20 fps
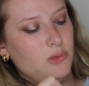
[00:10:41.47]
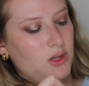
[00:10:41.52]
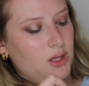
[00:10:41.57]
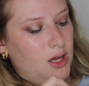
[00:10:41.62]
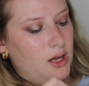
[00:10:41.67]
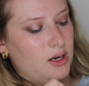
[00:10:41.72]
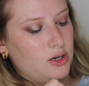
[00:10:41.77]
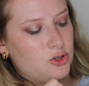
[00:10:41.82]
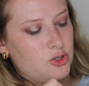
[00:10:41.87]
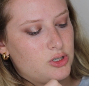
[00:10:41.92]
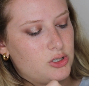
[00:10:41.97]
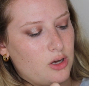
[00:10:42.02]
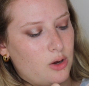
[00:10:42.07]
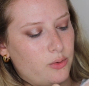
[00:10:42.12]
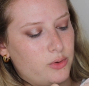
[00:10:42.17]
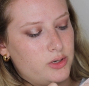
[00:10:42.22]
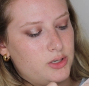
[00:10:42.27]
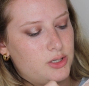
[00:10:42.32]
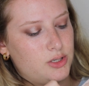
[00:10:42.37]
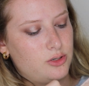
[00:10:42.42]
And I just go
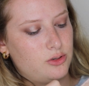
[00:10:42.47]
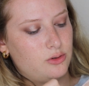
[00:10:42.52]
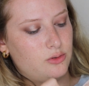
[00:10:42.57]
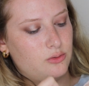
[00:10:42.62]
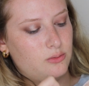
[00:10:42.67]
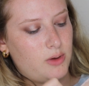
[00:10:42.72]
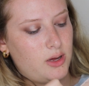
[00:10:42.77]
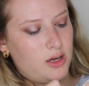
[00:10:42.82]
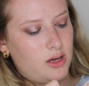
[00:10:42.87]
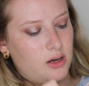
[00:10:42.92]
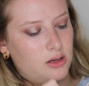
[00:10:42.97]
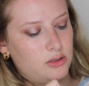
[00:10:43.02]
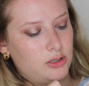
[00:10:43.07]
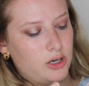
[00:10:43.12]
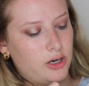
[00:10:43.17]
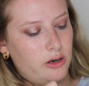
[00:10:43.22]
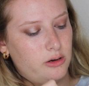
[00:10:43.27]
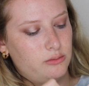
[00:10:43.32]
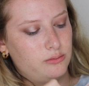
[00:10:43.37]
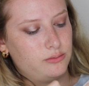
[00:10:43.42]
into my
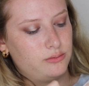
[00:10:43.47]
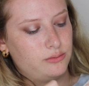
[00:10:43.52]
color.